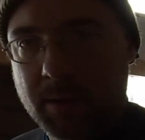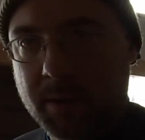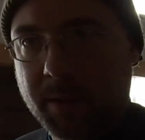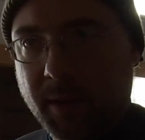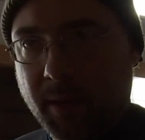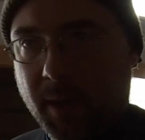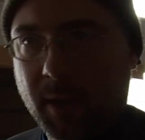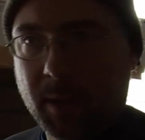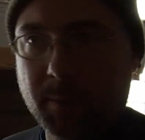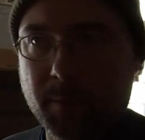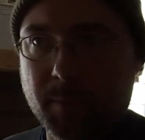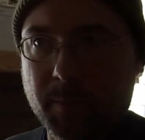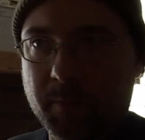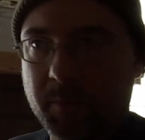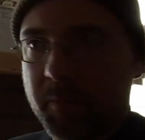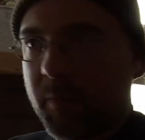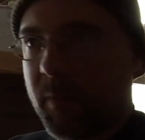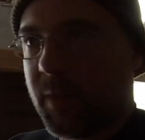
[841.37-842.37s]
the time
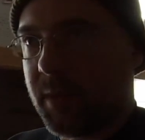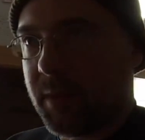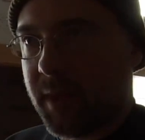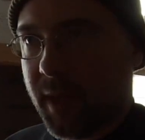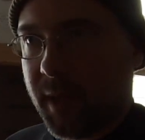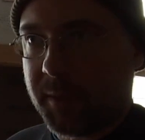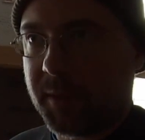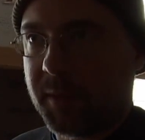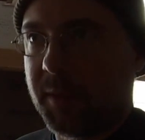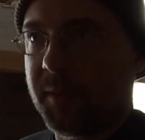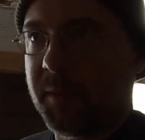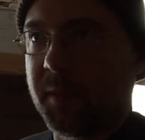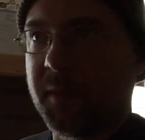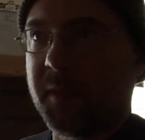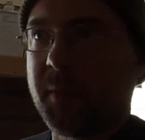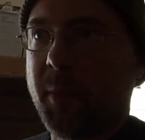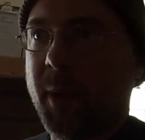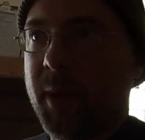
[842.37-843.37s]
the dust is
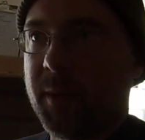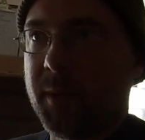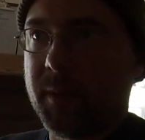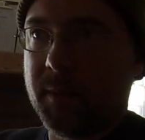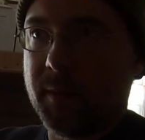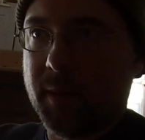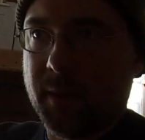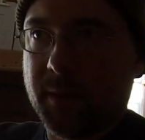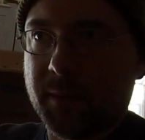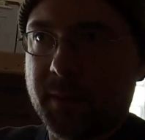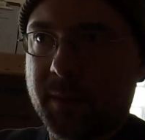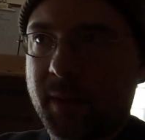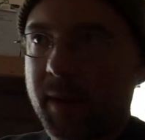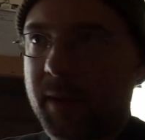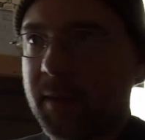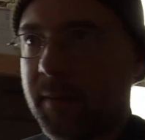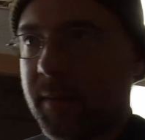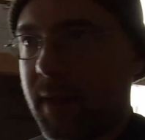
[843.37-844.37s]
suspended
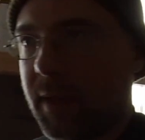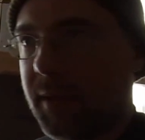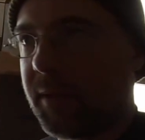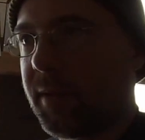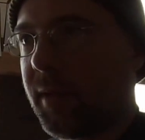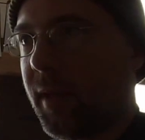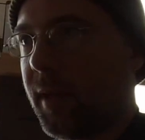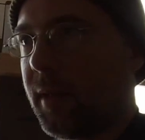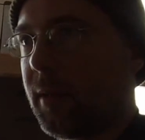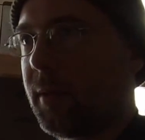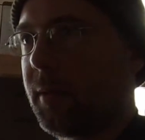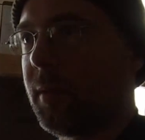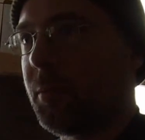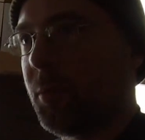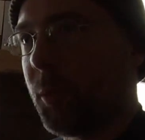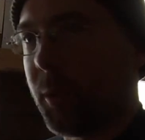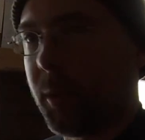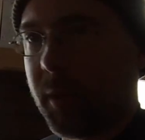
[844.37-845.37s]
inside of that silo, the
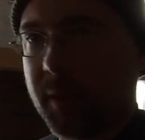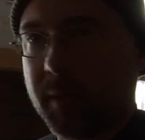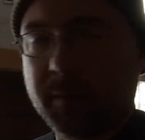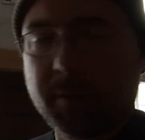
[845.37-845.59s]
more